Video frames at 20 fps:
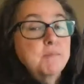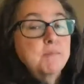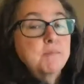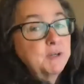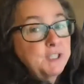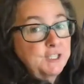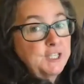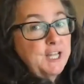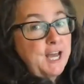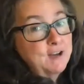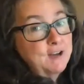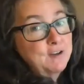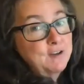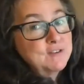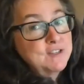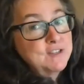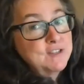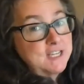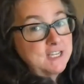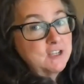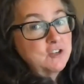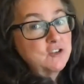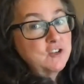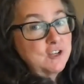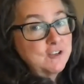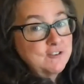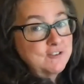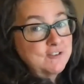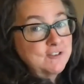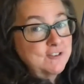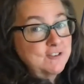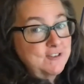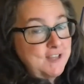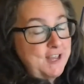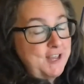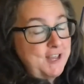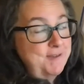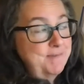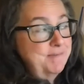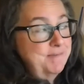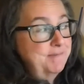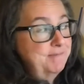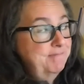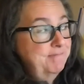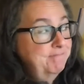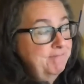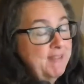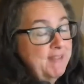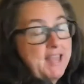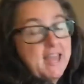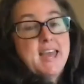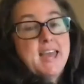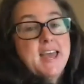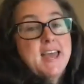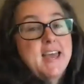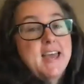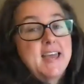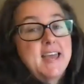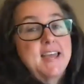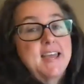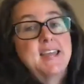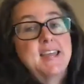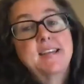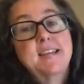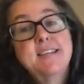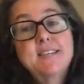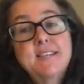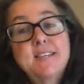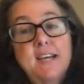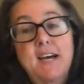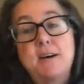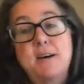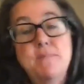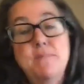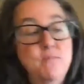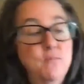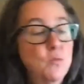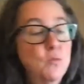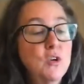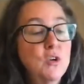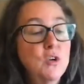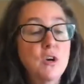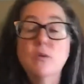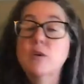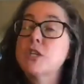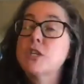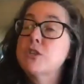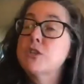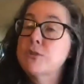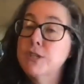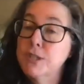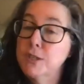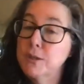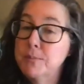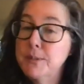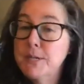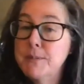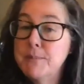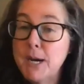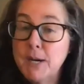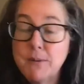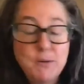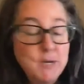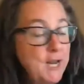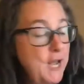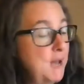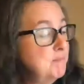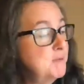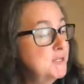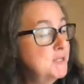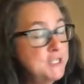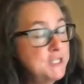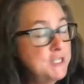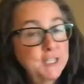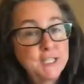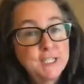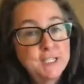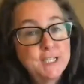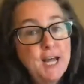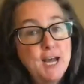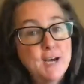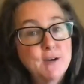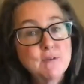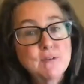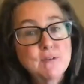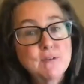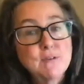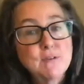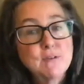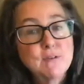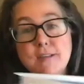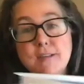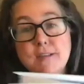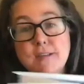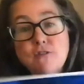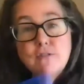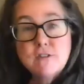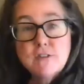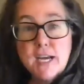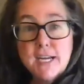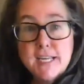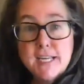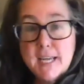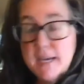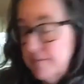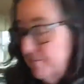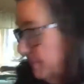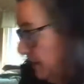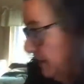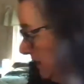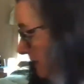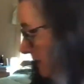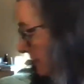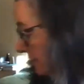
but the little house stayed just the same. And um, we'll go into a little bit about what happened to the little house as soon as I get